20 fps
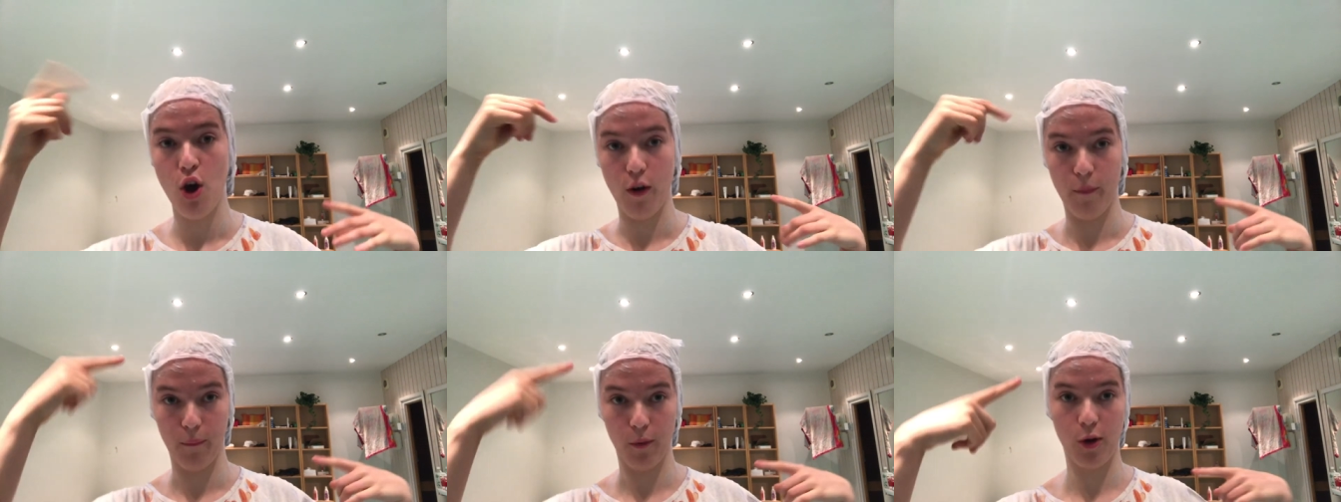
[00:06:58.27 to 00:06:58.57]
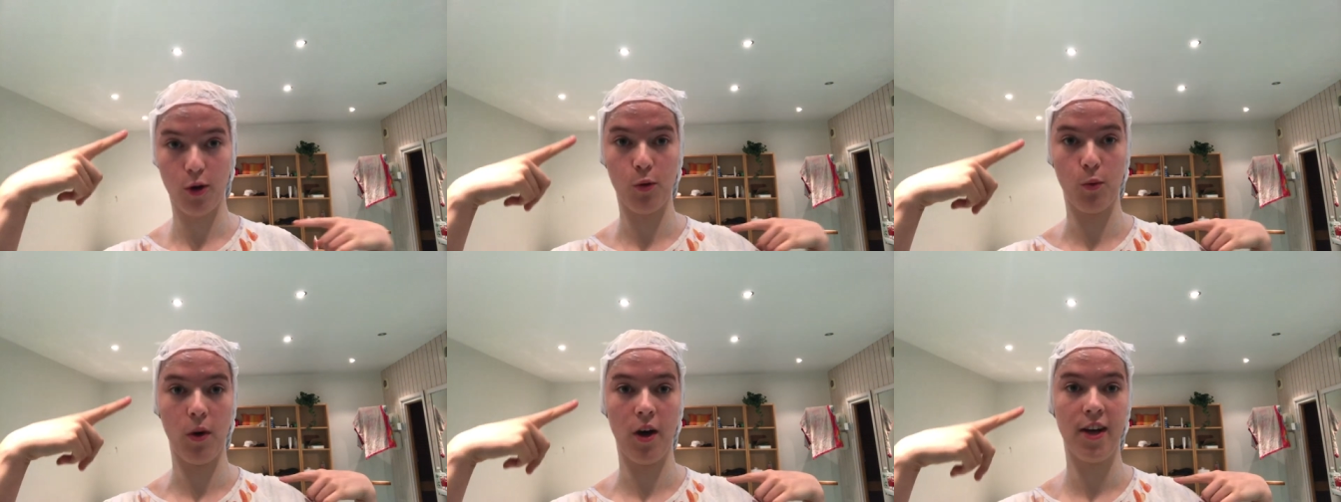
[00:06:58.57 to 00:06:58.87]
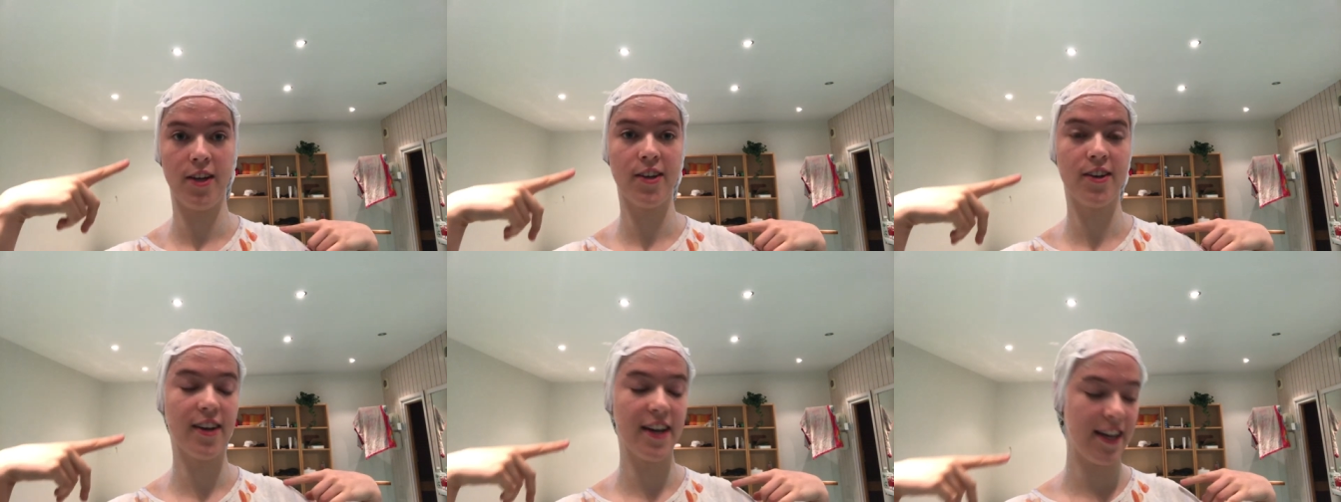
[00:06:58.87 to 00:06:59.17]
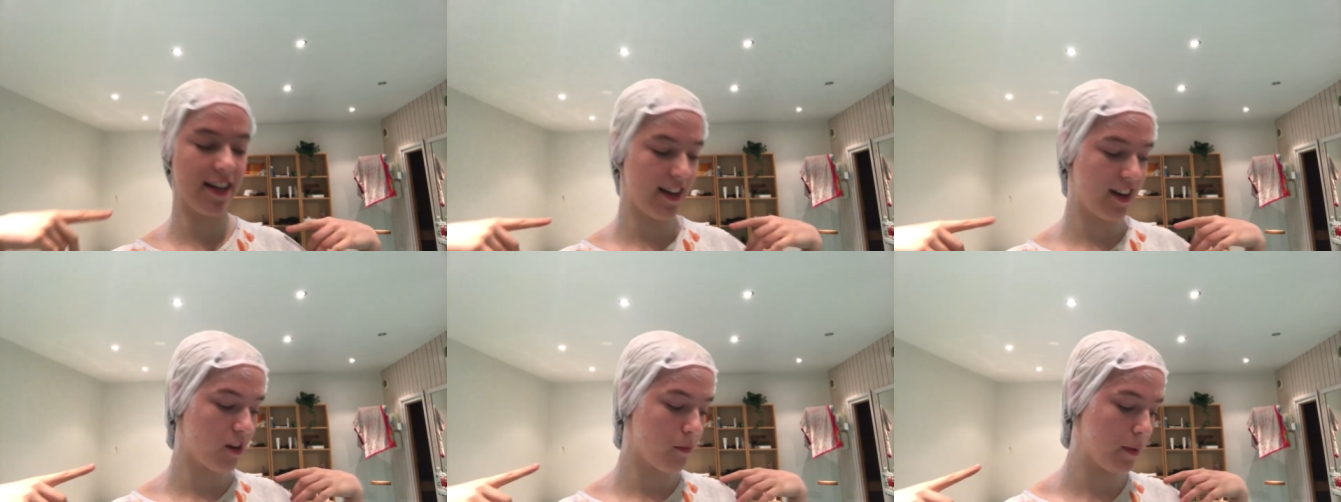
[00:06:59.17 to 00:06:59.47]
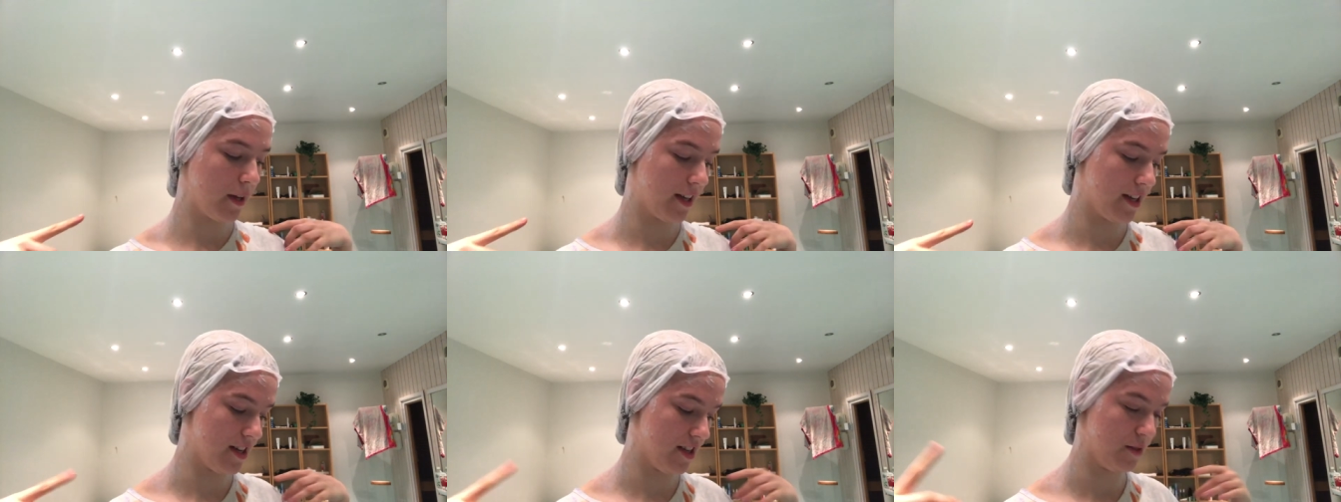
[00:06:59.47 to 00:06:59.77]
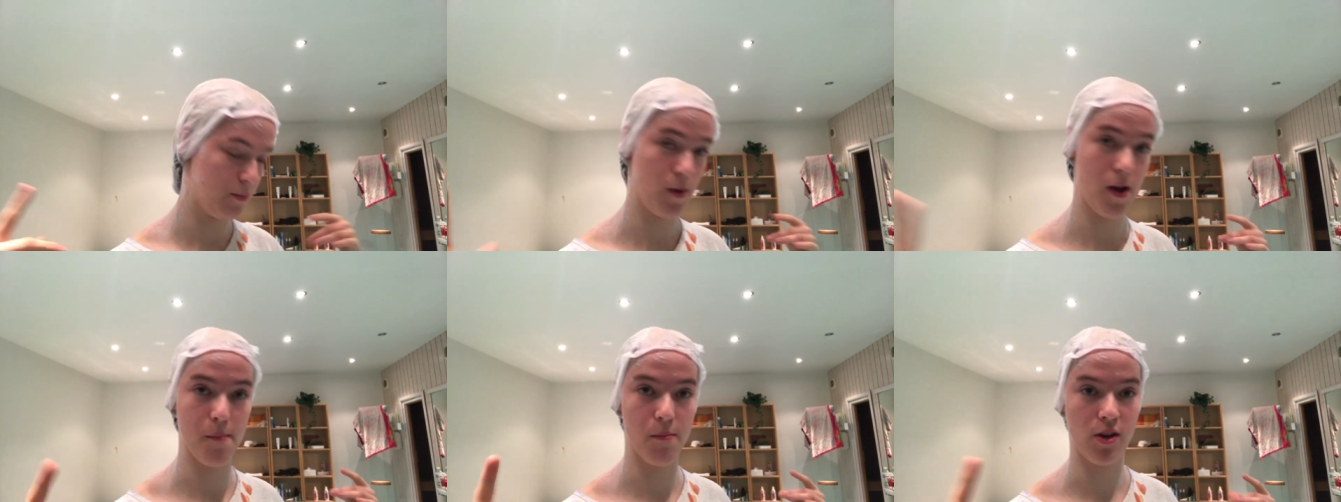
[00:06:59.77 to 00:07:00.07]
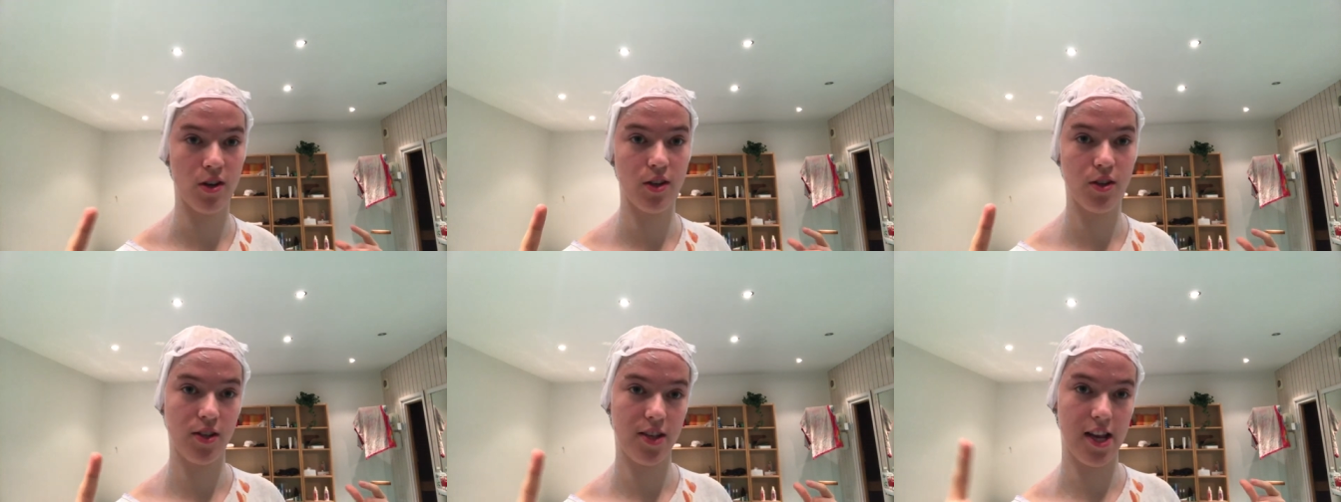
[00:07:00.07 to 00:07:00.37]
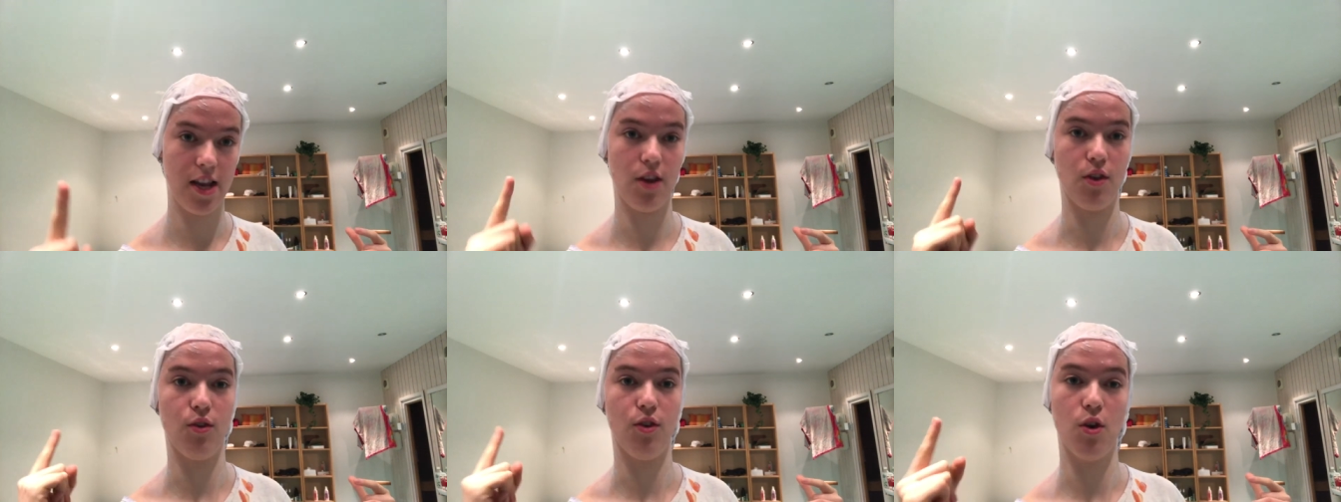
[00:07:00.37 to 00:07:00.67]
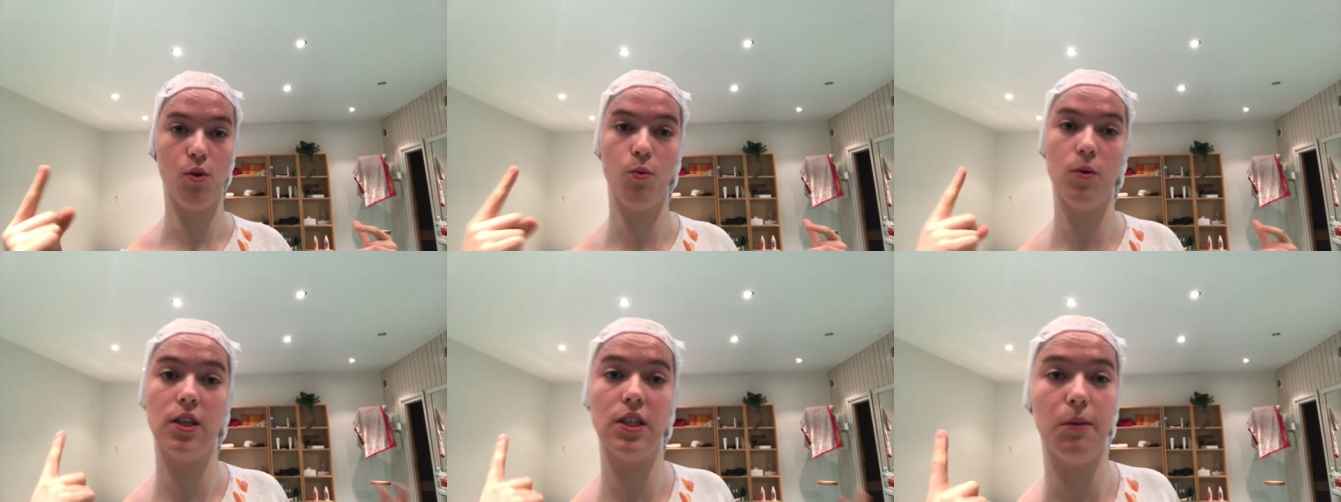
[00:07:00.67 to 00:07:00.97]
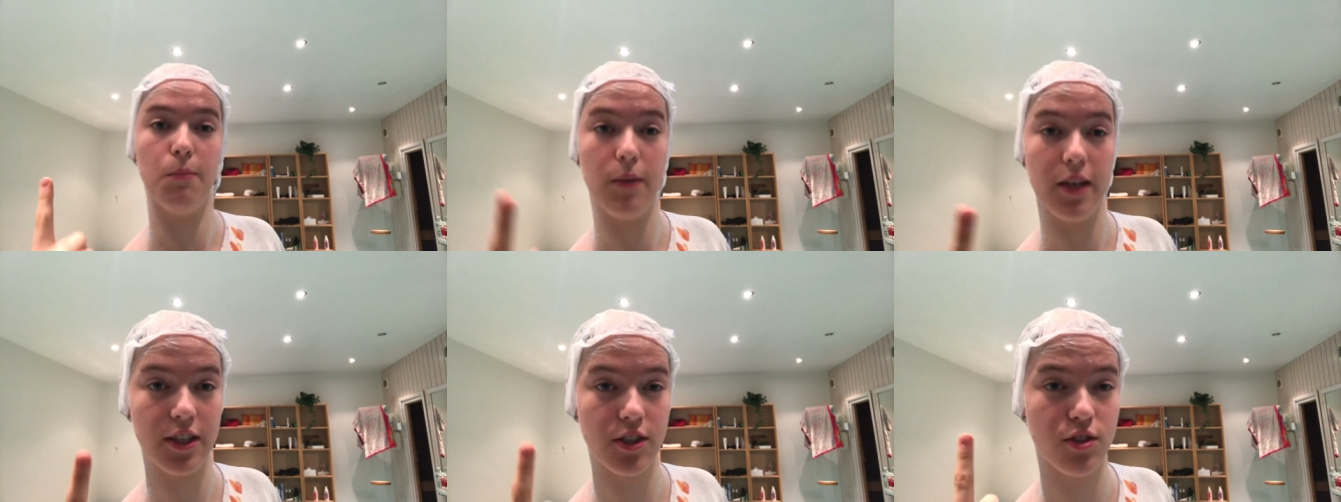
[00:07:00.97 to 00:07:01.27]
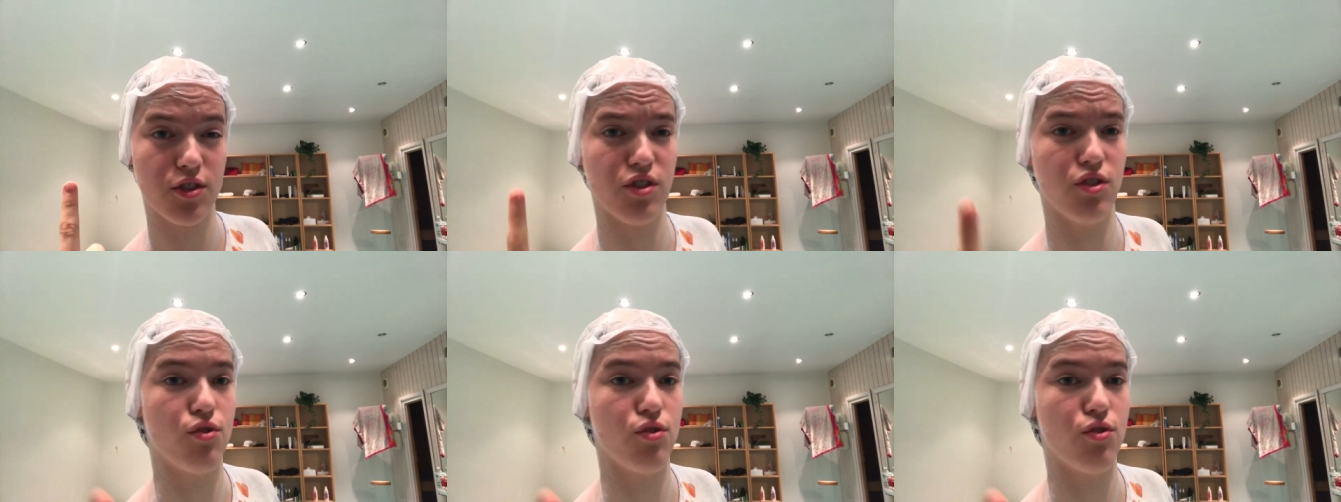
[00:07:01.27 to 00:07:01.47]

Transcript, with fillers: more water in there because Brad Mondo said you don't want the bleach to